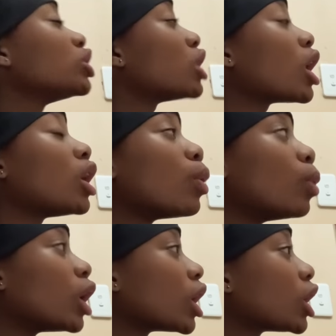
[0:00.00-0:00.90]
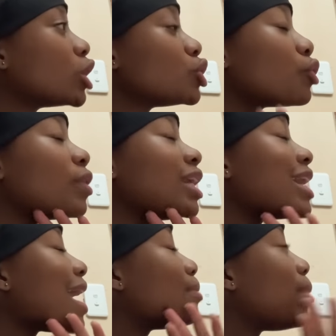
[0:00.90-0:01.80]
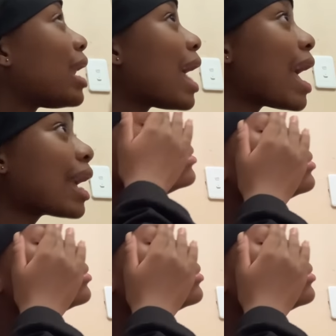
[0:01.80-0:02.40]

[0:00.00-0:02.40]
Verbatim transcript: is not gonna work because you already dyed black.